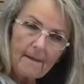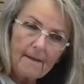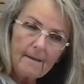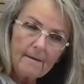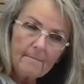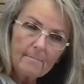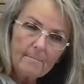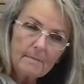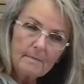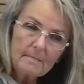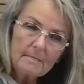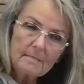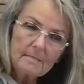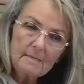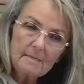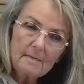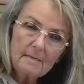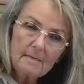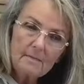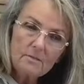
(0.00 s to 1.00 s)
And Miss
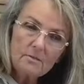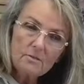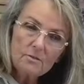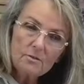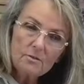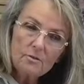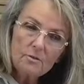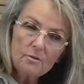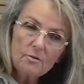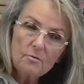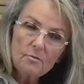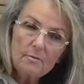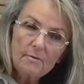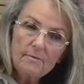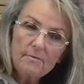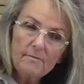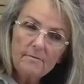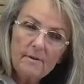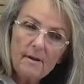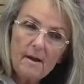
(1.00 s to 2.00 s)
Denise,
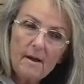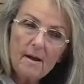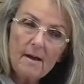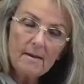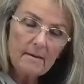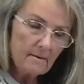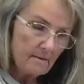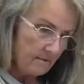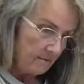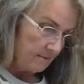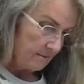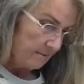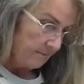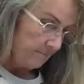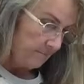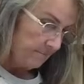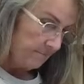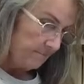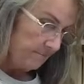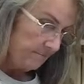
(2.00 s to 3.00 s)
you've
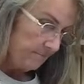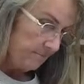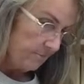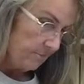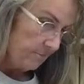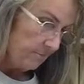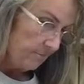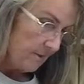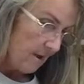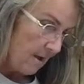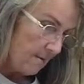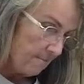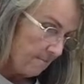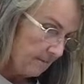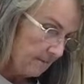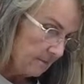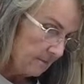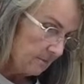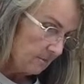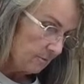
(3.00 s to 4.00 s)
not
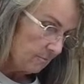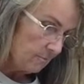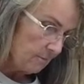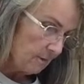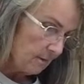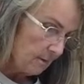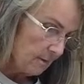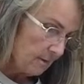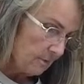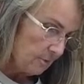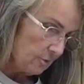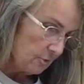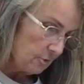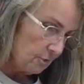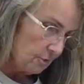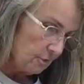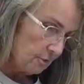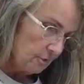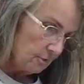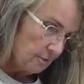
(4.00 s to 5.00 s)
missed too
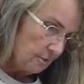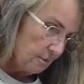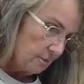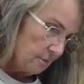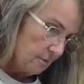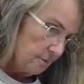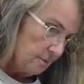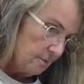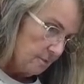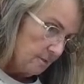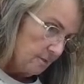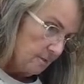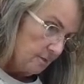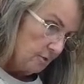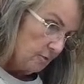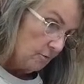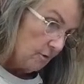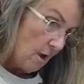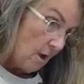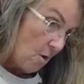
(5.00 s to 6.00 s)
much.
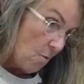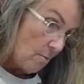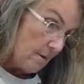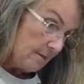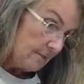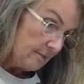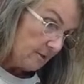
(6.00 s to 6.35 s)
You can always